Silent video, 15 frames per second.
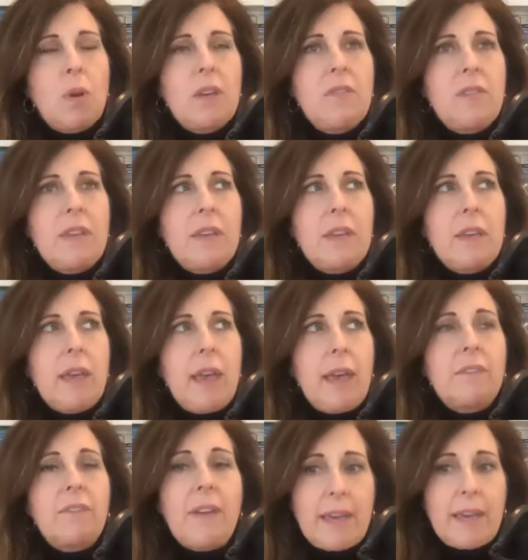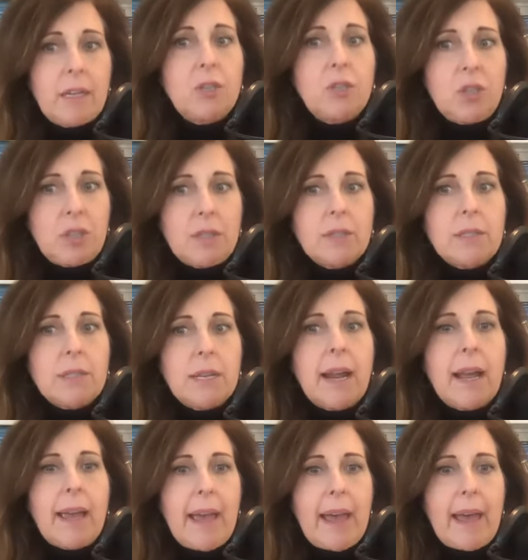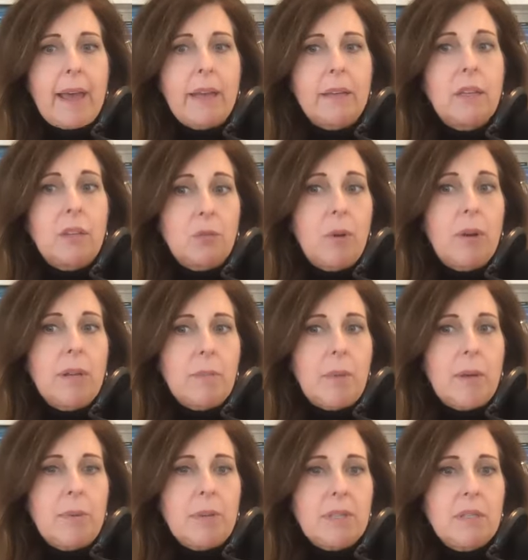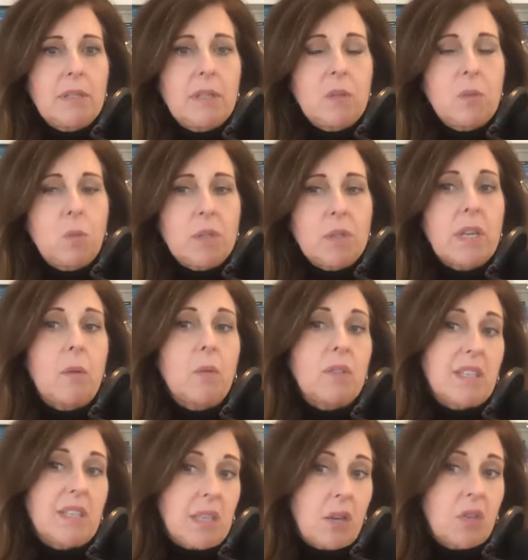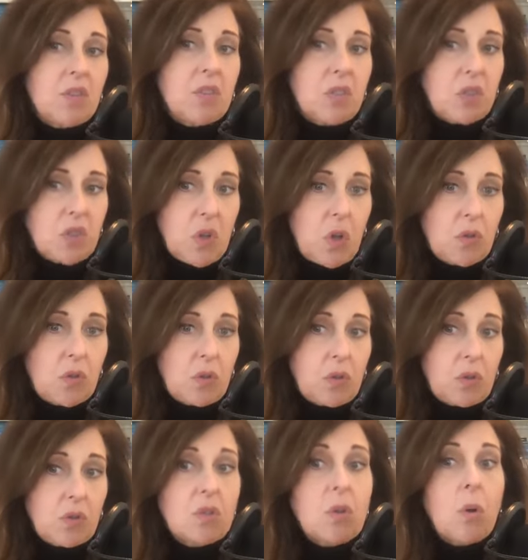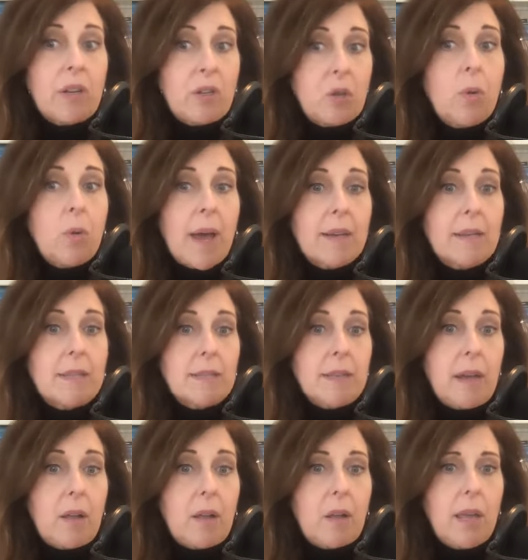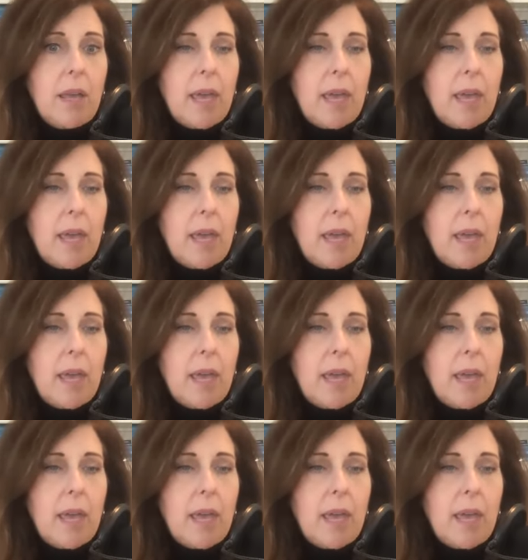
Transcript: of the advantages that I had in running my business was I was a sales consultant. So, I knew how to sell.